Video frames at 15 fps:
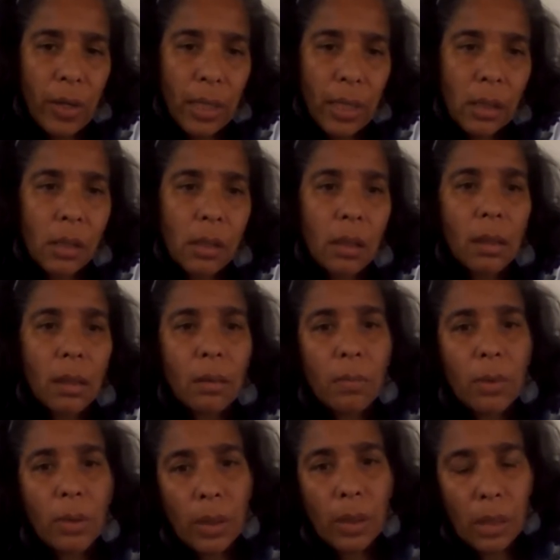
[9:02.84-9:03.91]
friends, your
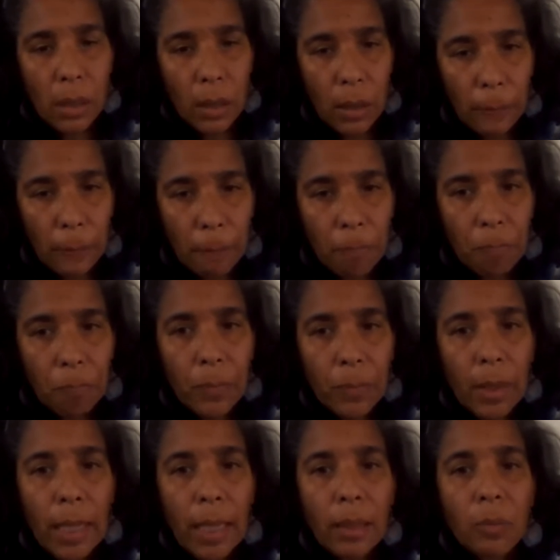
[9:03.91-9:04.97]
community.
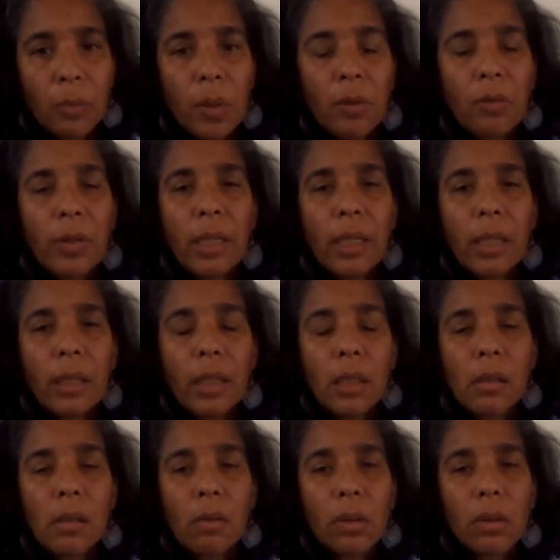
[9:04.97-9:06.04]
And we really need
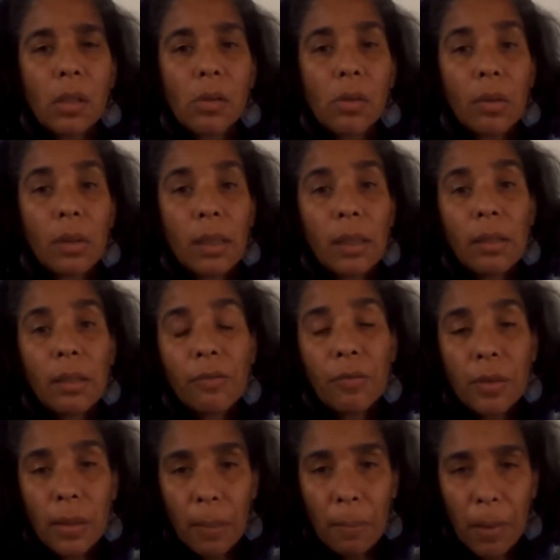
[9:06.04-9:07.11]
to also
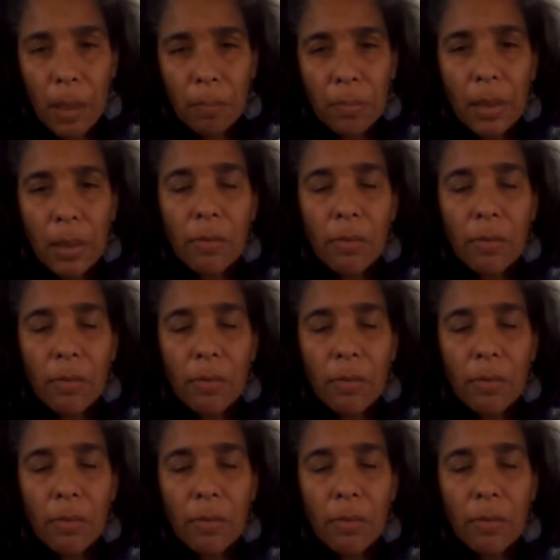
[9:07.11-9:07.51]
lift them up